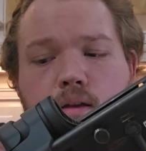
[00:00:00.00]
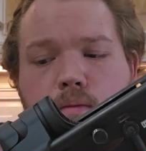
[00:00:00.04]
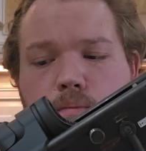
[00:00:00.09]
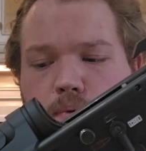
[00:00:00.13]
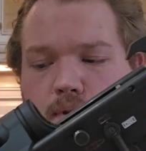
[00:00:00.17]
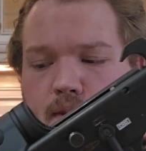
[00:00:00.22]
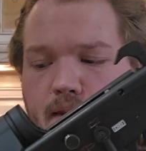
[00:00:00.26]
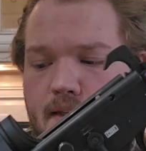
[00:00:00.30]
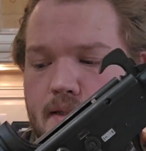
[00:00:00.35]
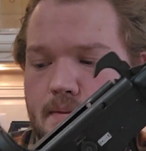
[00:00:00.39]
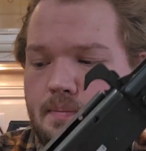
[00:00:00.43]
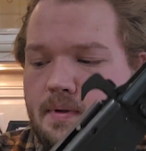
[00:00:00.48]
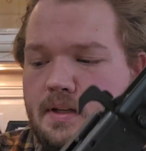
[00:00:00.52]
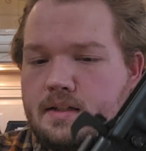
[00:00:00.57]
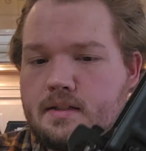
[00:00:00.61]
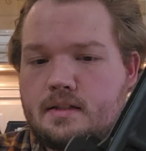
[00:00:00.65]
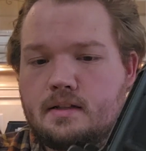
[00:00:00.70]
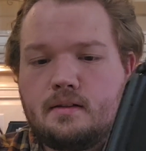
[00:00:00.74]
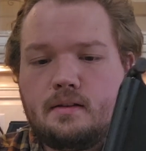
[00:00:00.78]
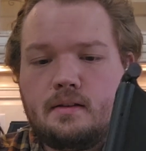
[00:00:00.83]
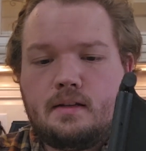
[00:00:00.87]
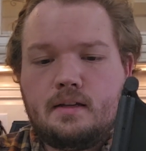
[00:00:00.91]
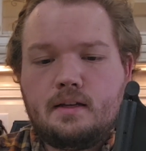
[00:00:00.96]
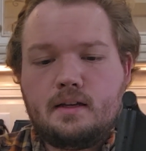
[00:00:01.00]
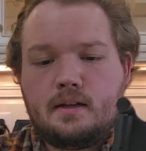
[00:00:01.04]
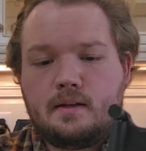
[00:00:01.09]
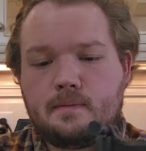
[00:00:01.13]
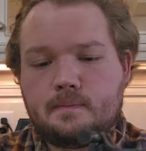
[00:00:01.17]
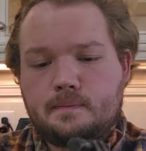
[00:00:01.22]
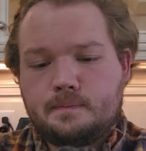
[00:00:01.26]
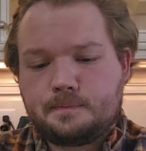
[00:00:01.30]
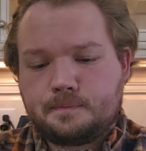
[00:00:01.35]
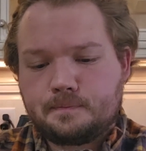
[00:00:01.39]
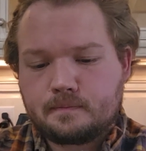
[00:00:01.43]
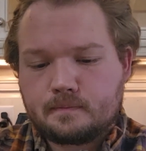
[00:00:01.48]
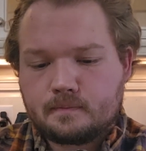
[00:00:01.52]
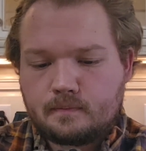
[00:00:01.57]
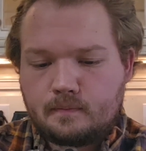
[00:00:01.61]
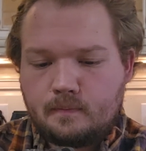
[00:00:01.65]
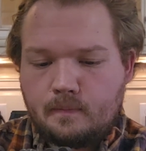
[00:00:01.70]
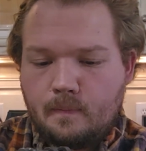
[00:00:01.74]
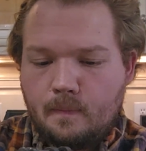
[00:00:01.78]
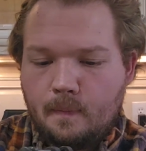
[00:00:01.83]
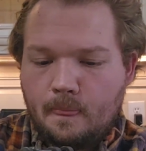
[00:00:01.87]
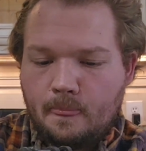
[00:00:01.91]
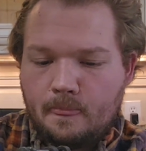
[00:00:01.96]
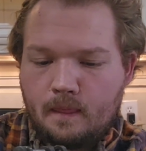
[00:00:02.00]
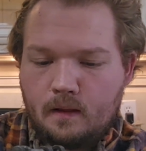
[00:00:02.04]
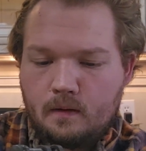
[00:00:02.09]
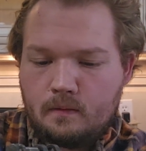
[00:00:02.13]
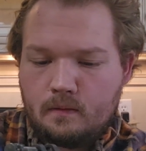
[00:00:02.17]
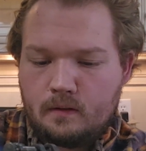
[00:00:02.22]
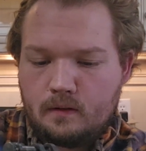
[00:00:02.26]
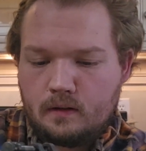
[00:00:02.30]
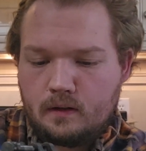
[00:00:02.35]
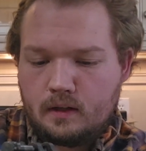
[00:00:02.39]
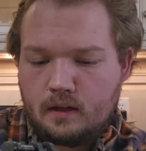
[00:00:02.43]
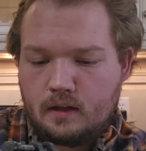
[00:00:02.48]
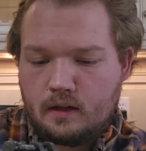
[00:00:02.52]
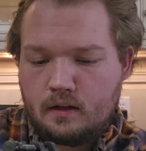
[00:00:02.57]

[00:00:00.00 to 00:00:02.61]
But that's basically it. We'll